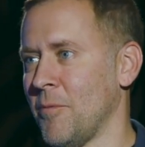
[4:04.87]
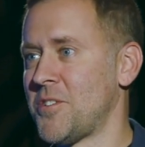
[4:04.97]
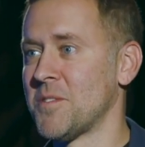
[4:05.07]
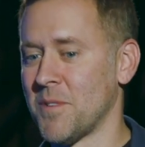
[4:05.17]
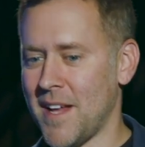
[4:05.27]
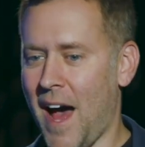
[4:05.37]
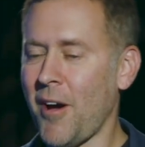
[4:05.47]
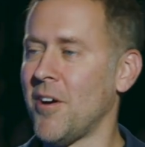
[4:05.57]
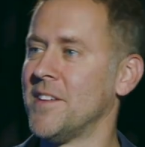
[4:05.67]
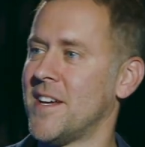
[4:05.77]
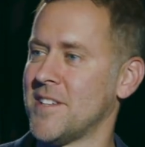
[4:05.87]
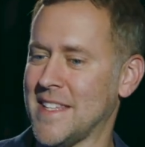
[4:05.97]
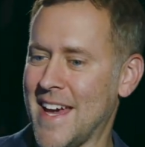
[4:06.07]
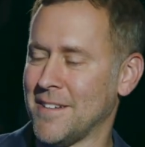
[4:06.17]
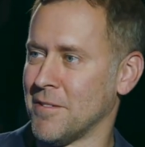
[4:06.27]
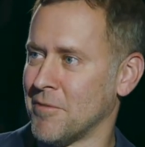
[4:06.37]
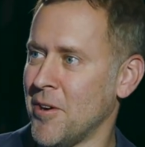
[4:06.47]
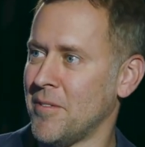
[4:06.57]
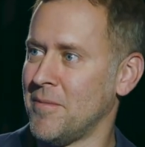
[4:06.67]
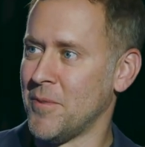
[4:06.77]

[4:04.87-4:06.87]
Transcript: which is what alcohol does at the end of the road,